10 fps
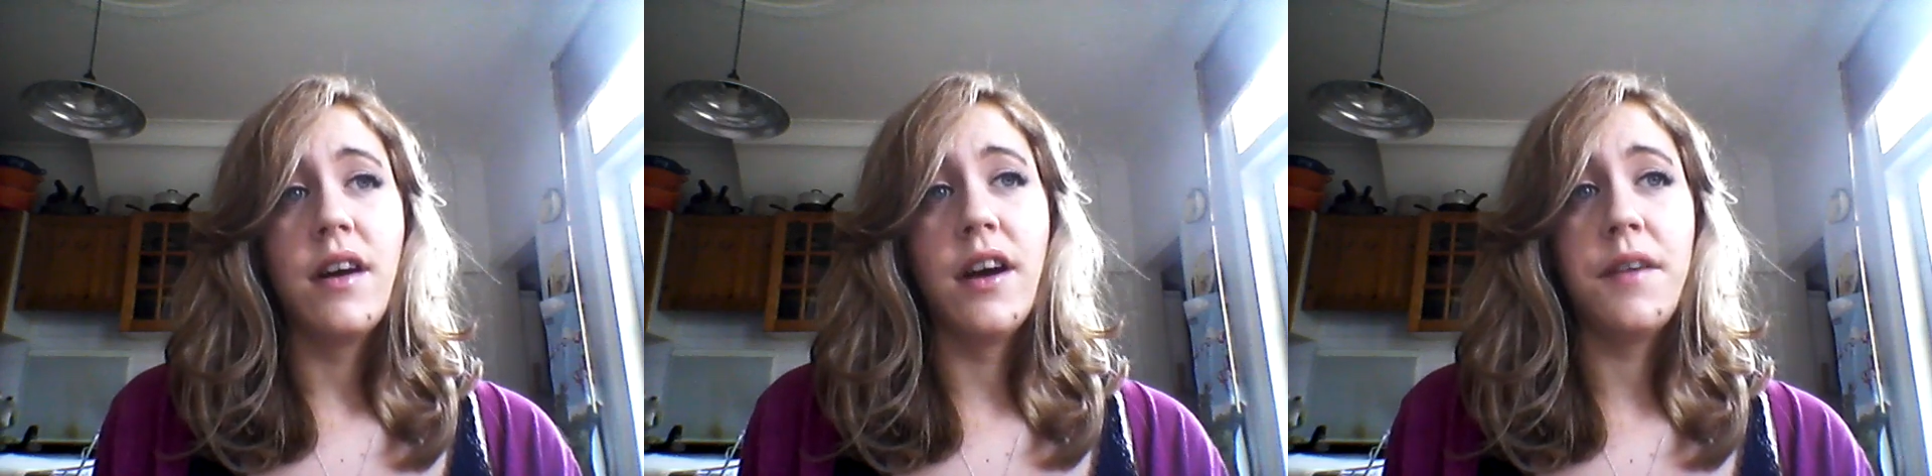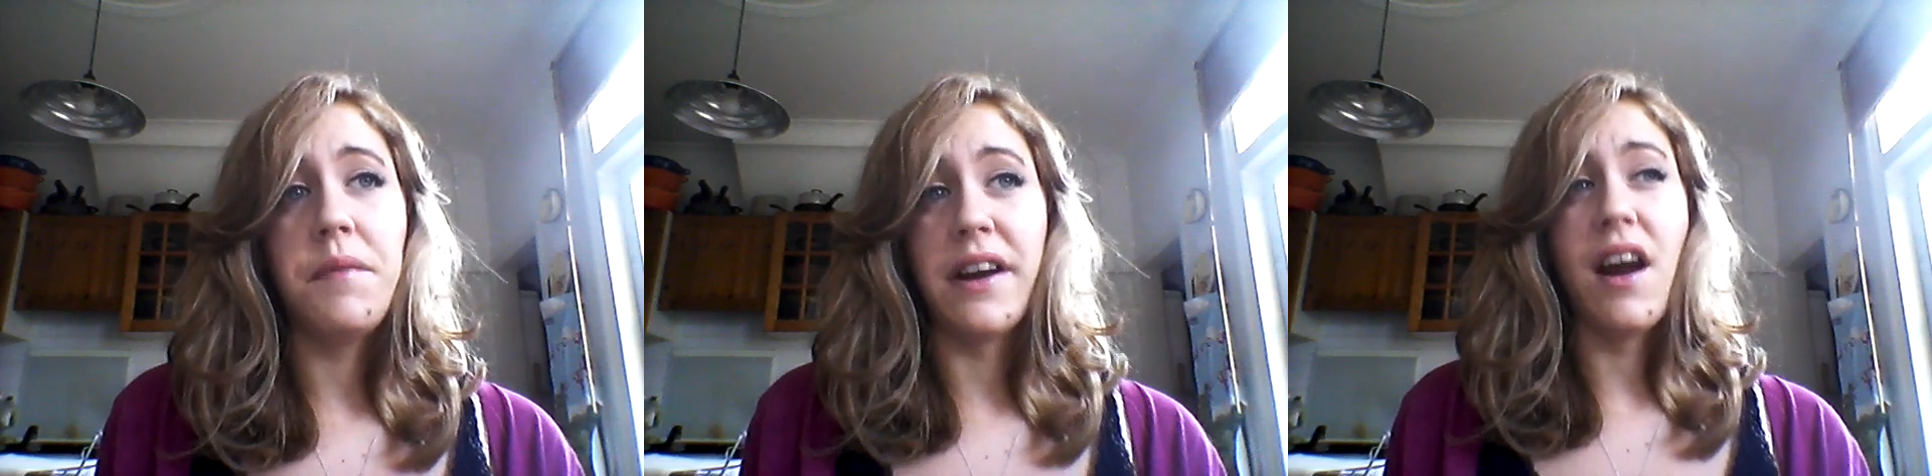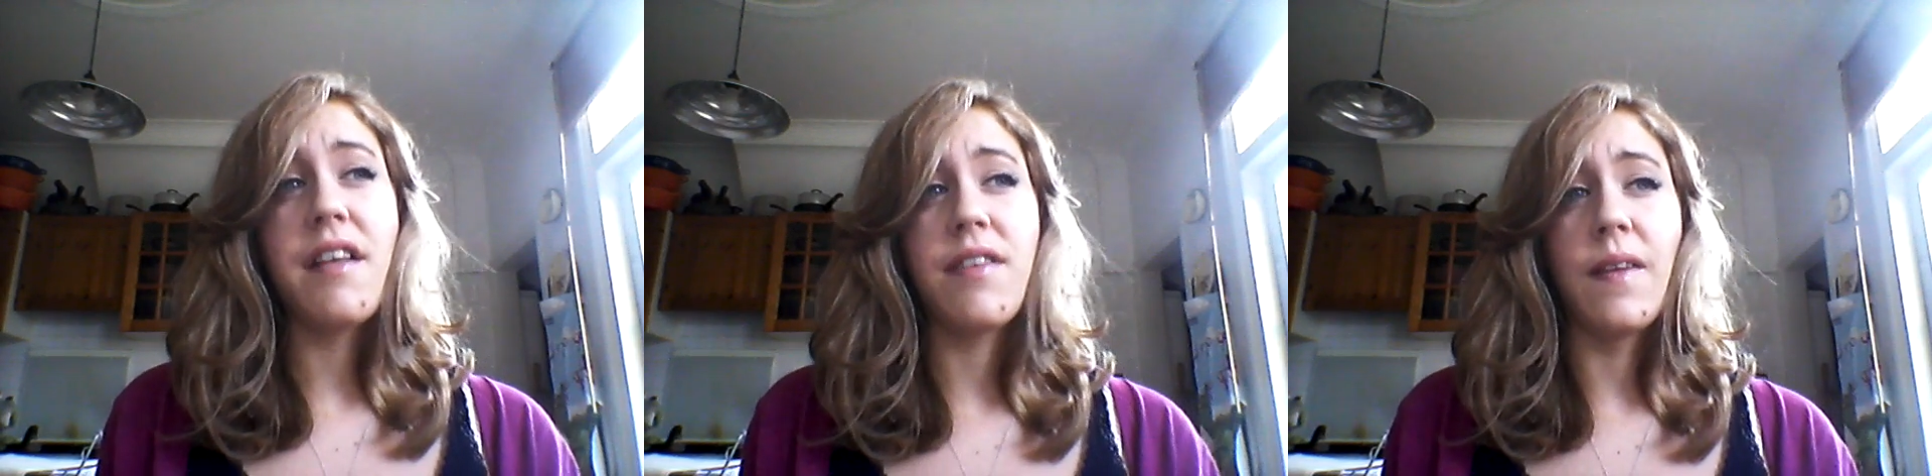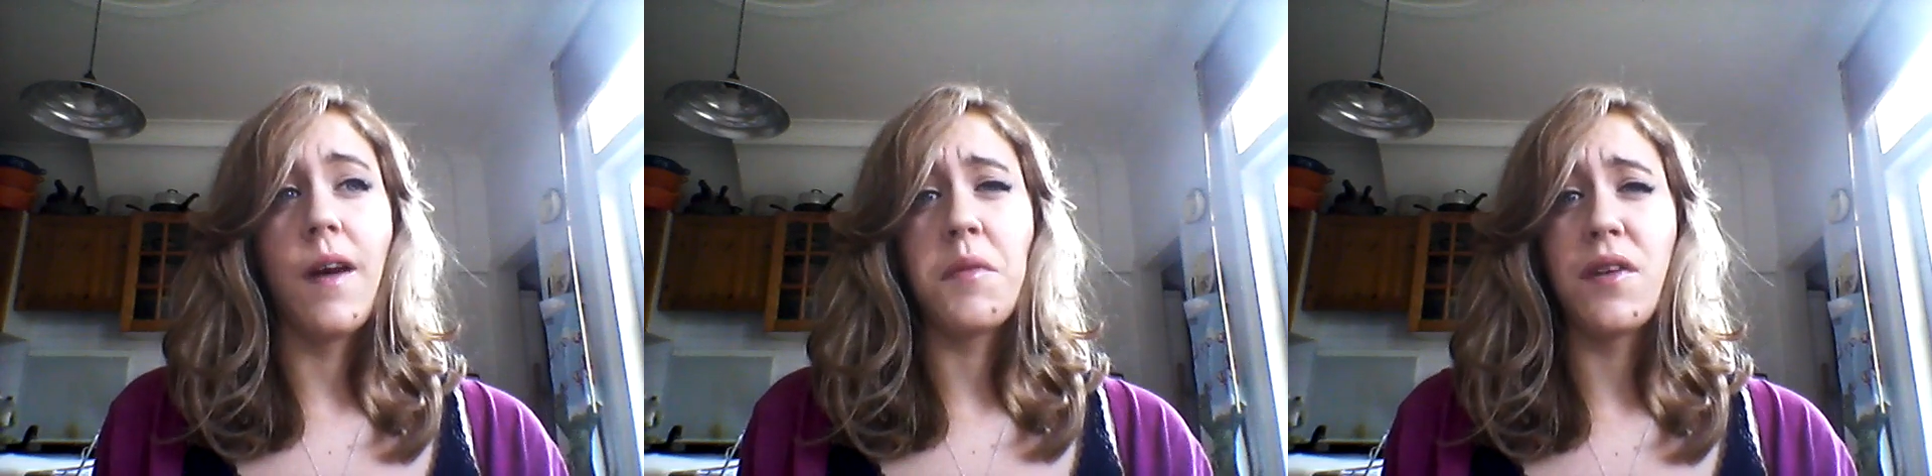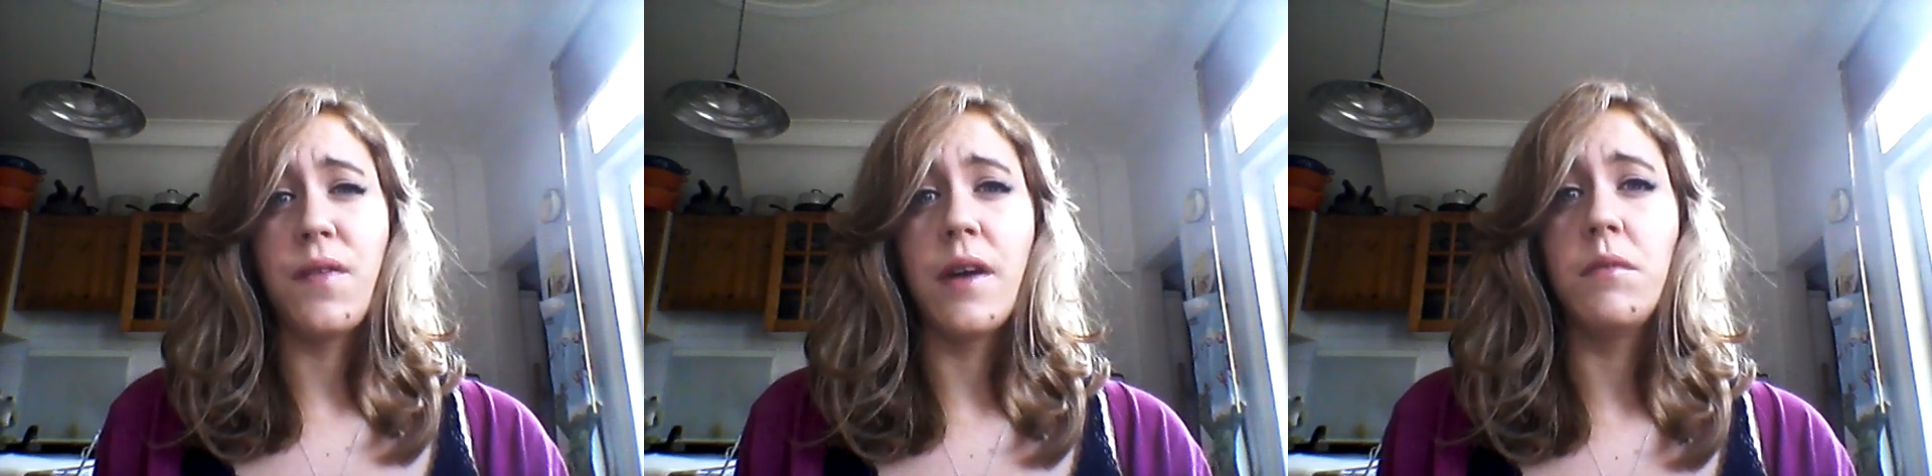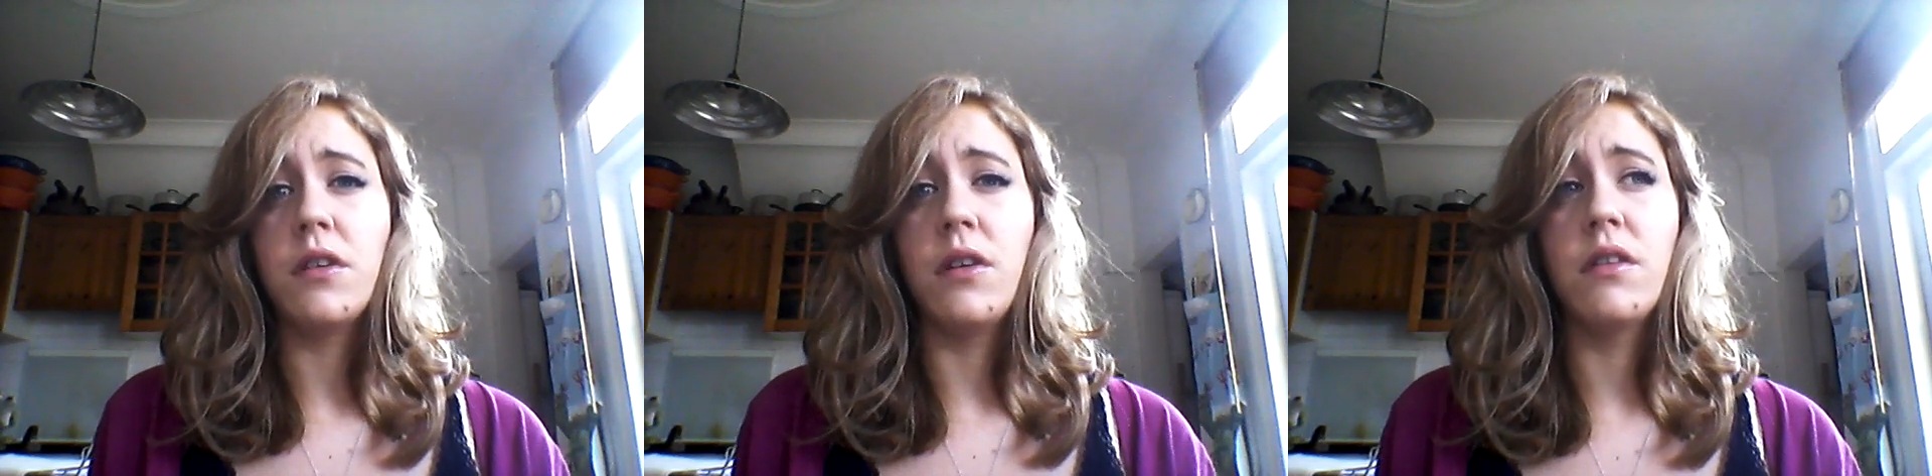and I like to think that I'm good for him too.